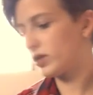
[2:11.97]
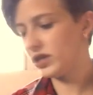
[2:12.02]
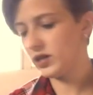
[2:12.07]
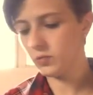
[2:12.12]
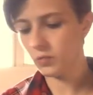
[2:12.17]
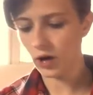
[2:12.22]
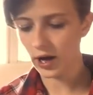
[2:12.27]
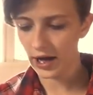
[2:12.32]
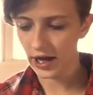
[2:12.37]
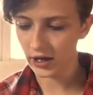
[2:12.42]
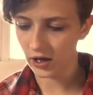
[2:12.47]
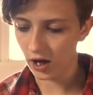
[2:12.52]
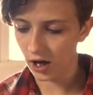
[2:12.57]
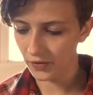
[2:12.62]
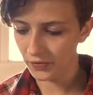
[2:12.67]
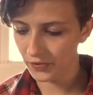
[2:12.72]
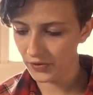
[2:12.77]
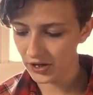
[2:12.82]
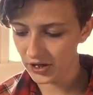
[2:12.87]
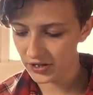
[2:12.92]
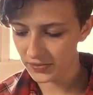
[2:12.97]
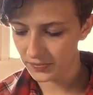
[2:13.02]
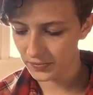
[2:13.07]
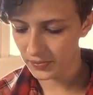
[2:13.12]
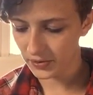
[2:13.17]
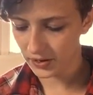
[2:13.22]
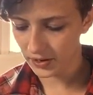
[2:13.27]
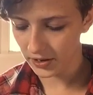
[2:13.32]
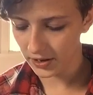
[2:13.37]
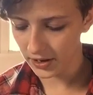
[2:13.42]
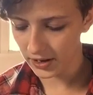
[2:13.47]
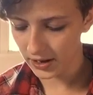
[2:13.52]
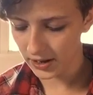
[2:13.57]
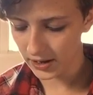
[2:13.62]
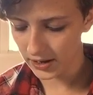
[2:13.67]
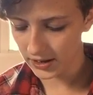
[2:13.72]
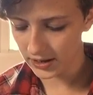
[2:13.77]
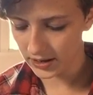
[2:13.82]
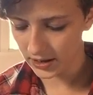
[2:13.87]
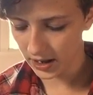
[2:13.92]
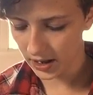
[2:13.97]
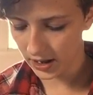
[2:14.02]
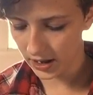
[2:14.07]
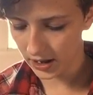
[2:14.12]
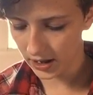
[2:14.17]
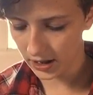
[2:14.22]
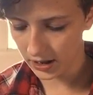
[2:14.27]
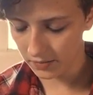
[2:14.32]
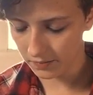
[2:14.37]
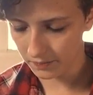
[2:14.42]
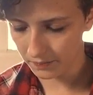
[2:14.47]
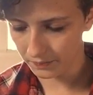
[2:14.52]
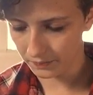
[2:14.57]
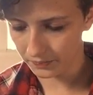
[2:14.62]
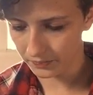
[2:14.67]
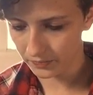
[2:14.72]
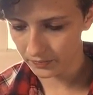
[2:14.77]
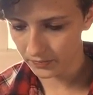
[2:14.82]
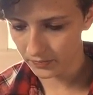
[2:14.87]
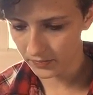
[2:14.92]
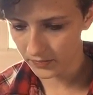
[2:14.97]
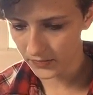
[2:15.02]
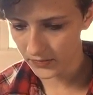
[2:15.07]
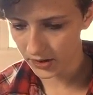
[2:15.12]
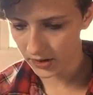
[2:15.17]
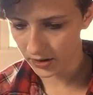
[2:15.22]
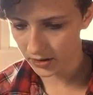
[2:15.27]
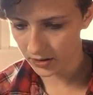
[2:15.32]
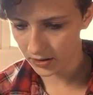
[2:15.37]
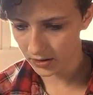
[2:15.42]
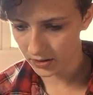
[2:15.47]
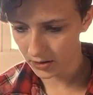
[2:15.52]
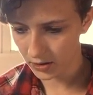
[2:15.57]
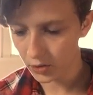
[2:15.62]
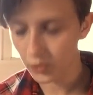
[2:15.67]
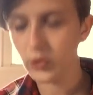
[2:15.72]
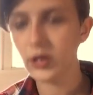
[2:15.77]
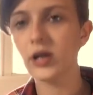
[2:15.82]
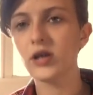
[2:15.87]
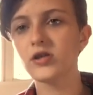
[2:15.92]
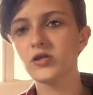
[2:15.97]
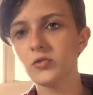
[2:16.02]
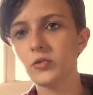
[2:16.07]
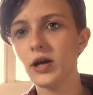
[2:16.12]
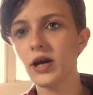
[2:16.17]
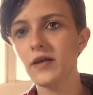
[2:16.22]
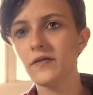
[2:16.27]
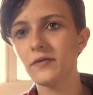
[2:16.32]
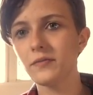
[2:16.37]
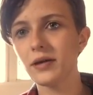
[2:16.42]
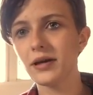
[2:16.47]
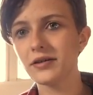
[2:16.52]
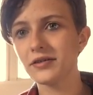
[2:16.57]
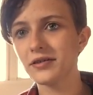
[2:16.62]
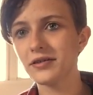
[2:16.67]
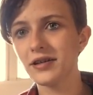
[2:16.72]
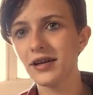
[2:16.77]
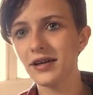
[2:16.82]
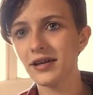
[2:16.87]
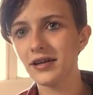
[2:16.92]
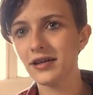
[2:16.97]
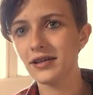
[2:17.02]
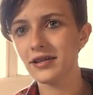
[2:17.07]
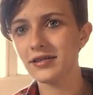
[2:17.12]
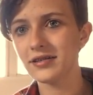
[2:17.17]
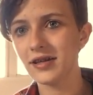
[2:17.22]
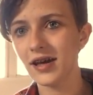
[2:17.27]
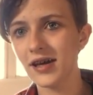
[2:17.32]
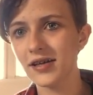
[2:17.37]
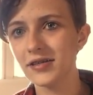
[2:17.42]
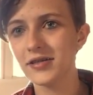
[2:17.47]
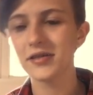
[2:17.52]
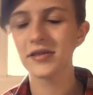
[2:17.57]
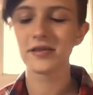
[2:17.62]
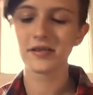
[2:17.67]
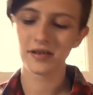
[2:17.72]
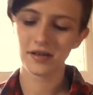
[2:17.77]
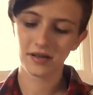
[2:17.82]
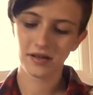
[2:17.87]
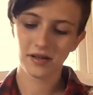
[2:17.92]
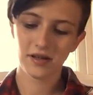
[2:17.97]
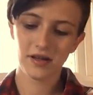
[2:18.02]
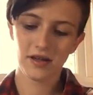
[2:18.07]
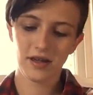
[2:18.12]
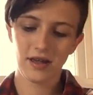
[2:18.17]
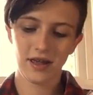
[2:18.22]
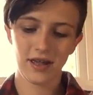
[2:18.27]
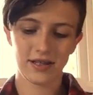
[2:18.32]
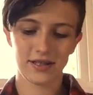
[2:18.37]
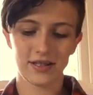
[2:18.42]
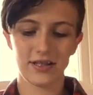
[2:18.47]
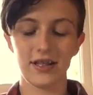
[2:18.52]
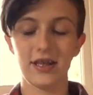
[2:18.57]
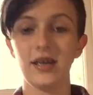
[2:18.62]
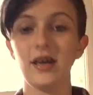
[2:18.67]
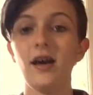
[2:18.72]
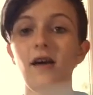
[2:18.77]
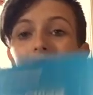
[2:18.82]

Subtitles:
really why I got this, because I'm 2 years away from actually taking this test. It's the